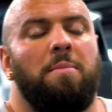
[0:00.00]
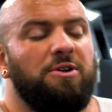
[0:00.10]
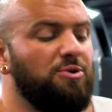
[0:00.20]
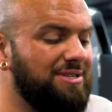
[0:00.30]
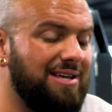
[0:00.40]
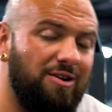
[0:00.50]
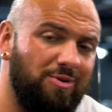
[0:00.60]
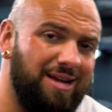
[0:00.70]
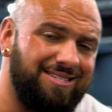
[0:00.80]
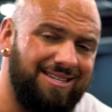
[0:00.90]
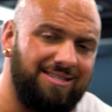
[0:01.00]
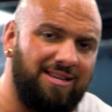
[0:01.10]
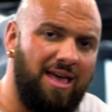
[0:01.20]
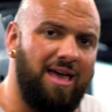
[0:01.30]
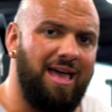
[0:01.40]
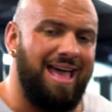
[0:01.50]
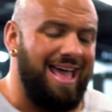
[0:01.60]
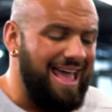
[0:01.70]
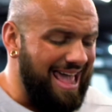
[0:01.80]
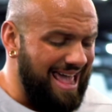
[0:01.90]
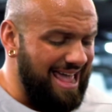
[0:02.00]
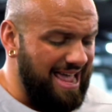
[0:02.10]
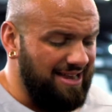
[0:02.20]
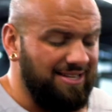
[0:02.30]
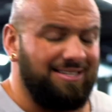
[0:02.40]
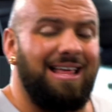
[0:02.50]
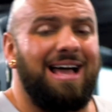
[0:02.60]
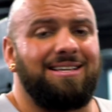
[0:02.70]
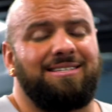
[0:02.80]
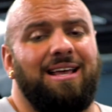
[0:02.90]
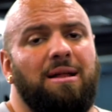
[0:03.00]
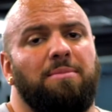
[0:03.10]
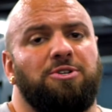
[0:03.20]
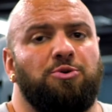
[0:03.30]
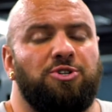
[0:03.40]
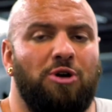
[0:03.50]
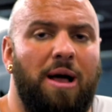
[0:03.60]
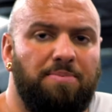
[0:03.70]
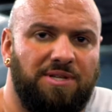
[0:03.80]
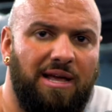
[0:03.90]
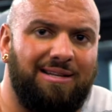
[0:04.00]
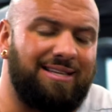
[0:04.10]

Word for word: by doing side raises. And this last set, I'm gonna do a drop set.